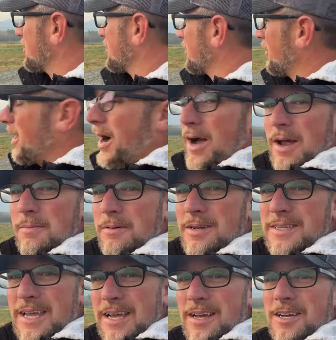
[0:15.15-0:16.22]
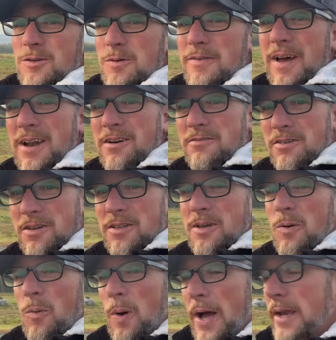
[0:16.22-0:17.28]
So I am going to take it because we've had a really
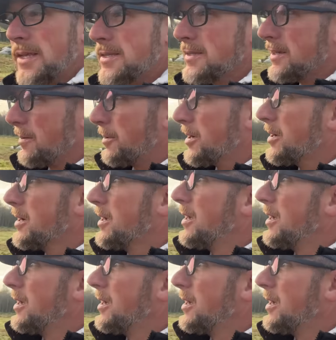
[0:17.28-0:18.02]
wet summer.